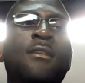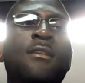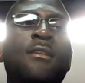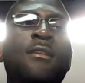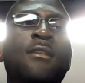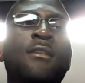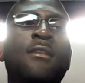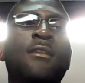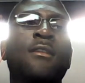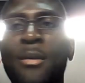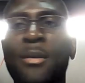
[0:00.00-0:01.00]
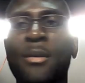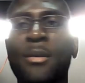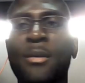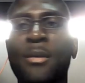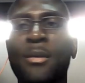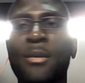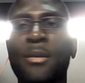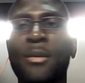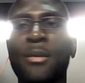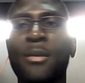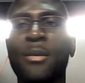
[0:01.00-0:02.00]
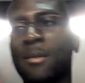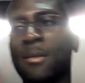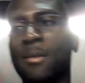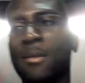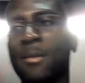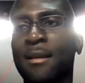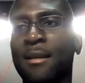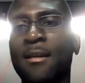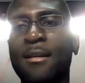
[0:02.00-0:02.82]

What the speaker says: from where we are now to where we're at the beginning.